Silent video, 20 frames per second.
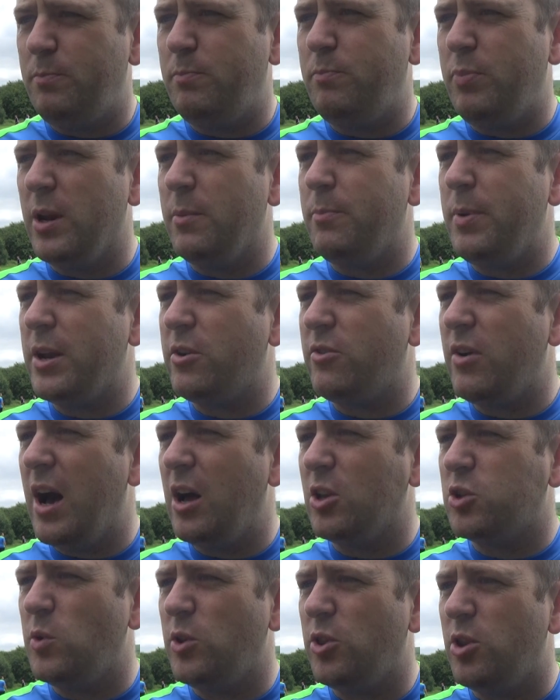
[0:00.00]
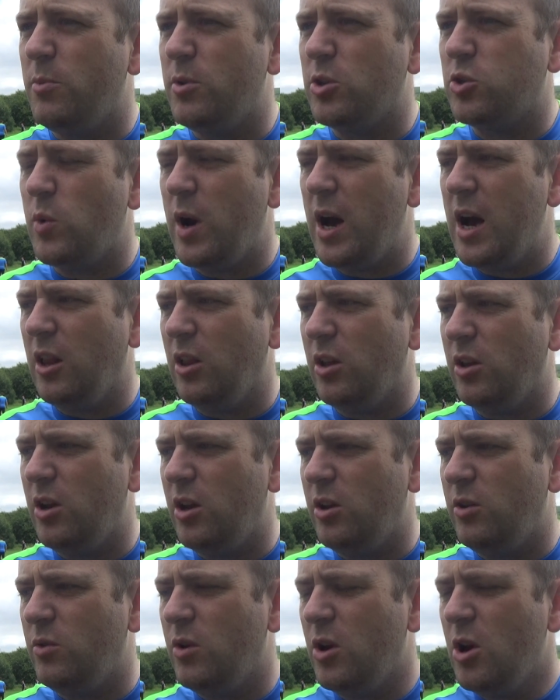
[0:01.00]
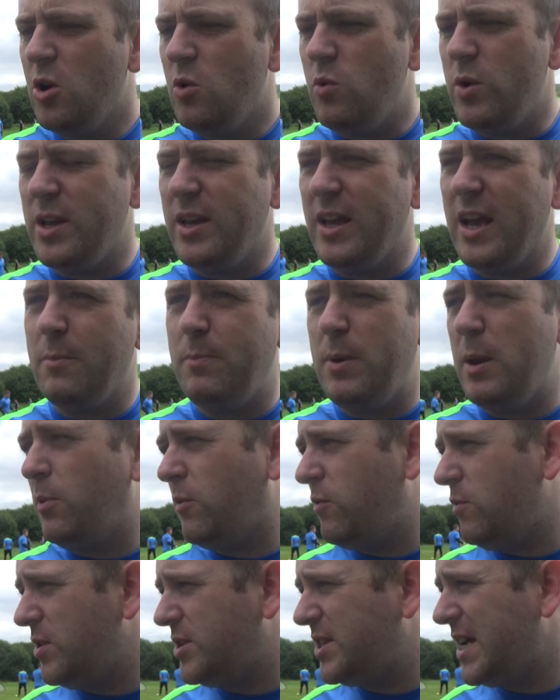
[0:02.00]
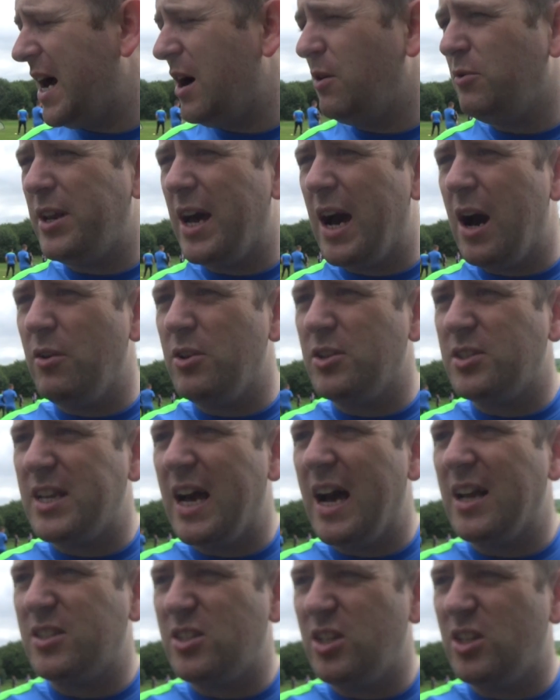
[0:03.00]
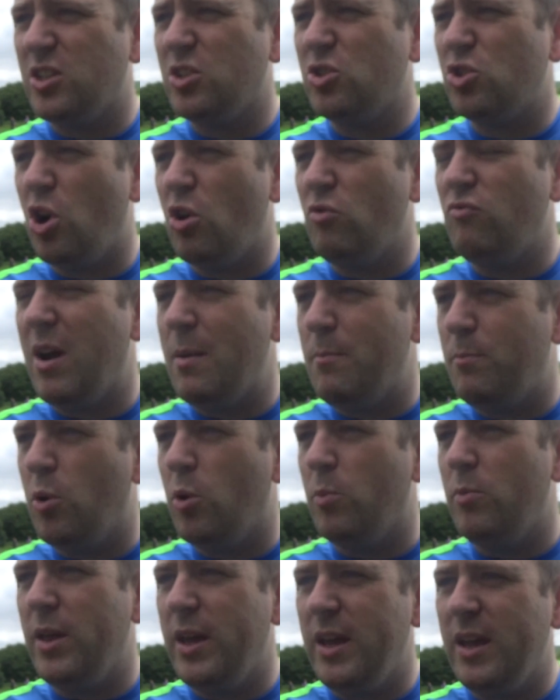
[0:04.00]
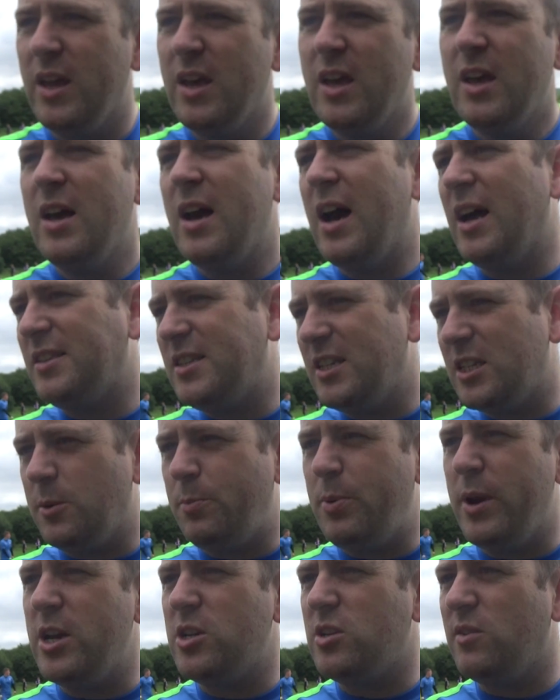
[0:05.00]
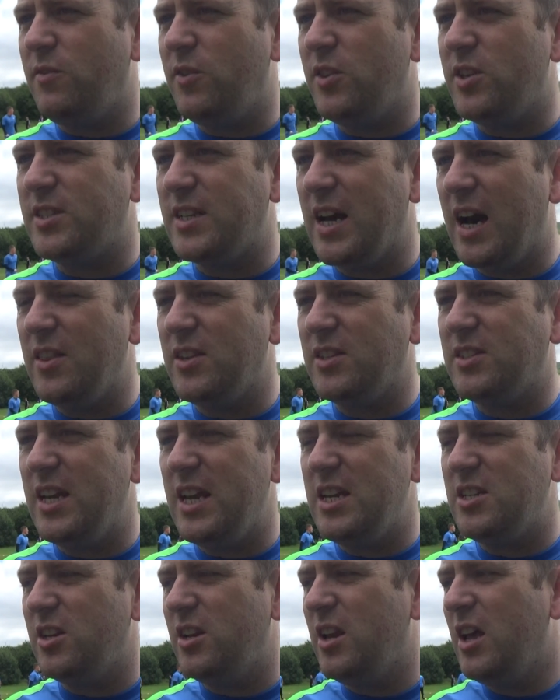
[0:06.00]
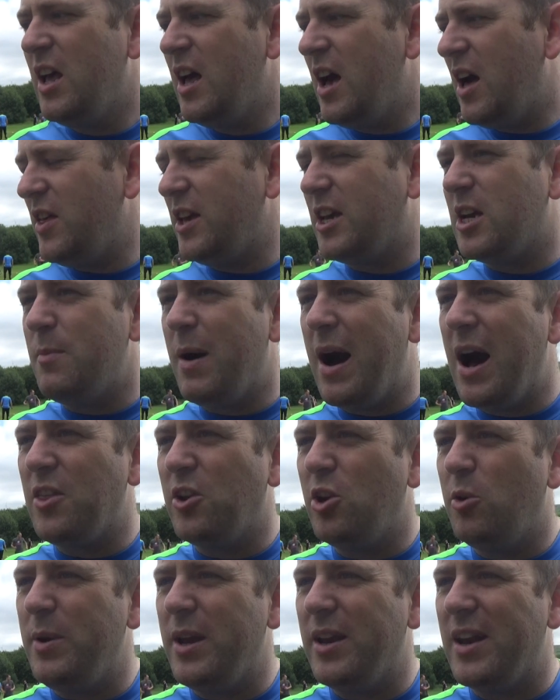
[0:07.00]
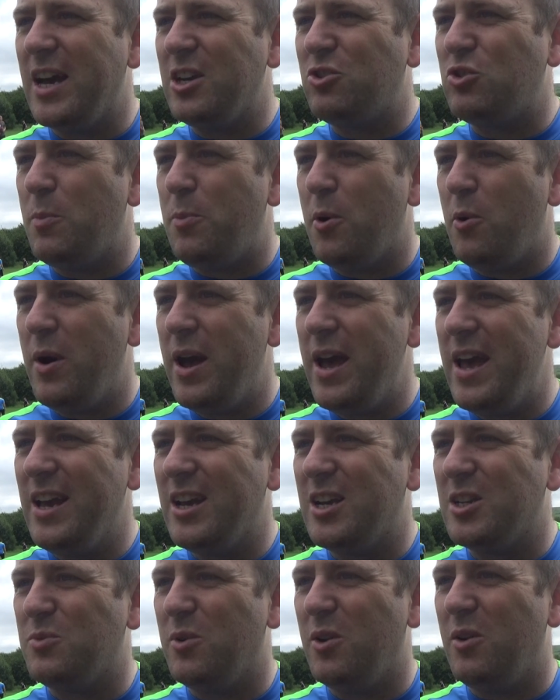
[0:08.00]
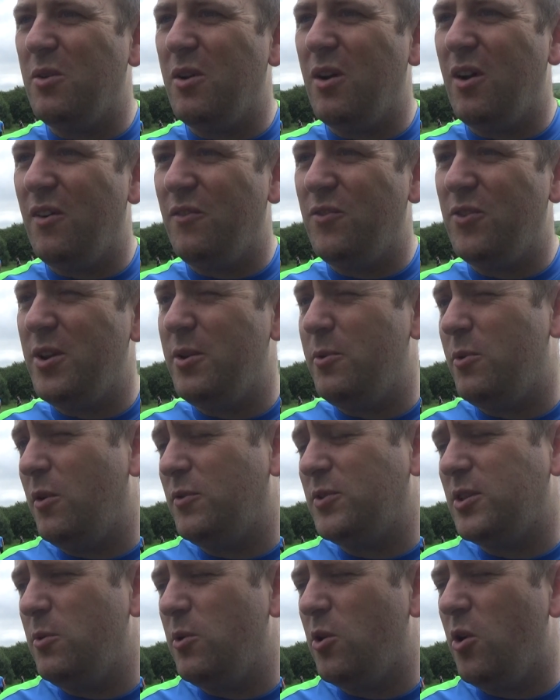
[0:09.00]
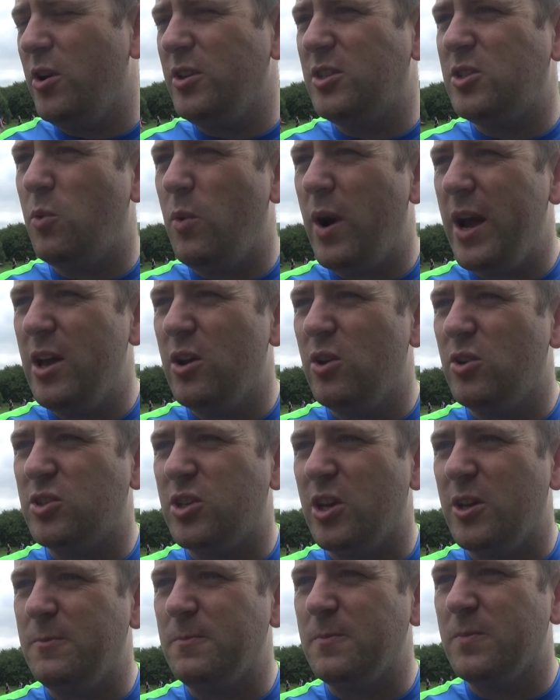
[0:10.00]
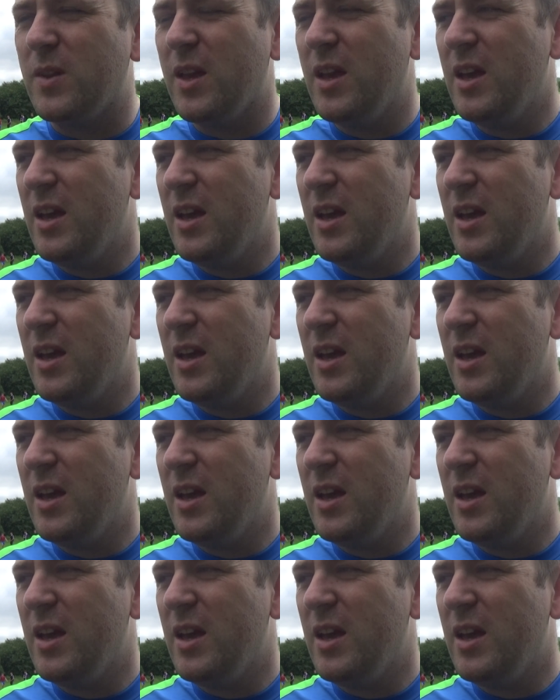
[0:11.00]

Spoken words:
bring big crowds with them as well, and we can get people from the town down and start to sort of ramp up the anticipation for the start of the season. I think Carmarthen will be a nice trip away, because obviously we're going to Wales and